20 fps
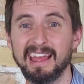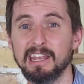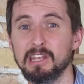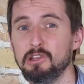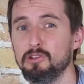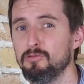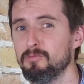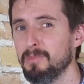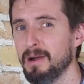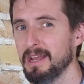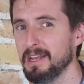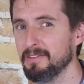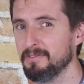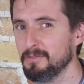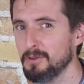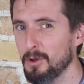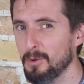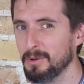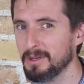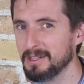And you might have
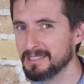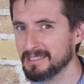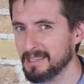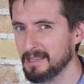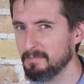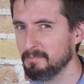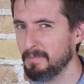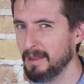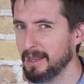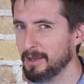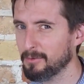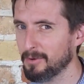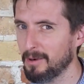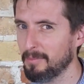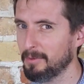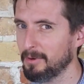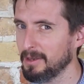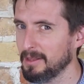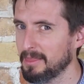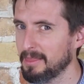noticed that bank
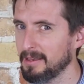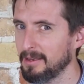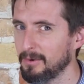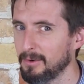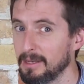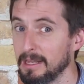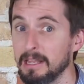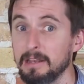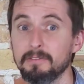robbery theory